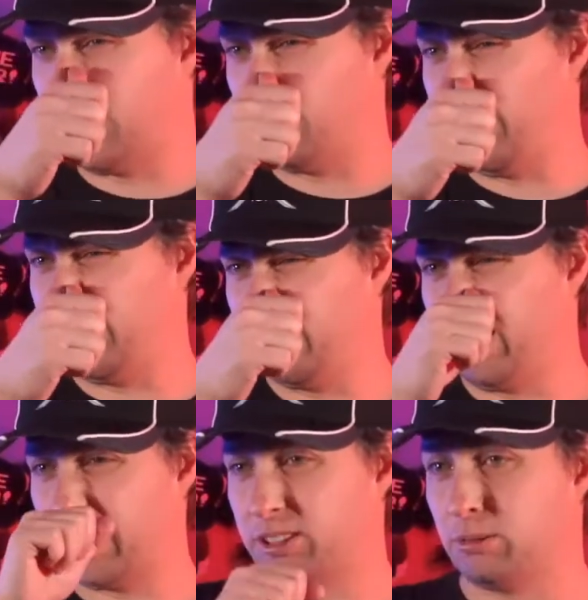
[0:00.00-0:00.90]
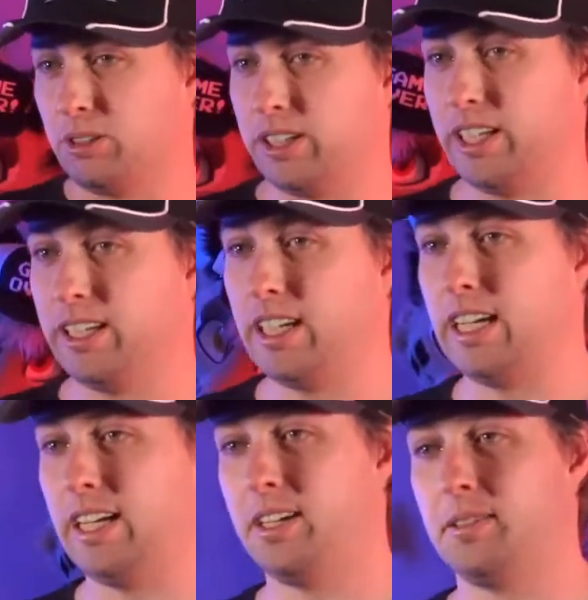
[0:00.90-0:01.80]
Pizza or actual cooking.
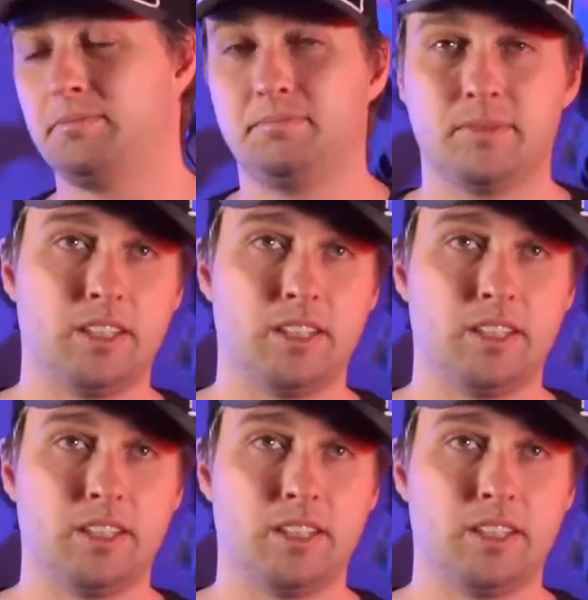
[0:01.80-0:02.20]
I'm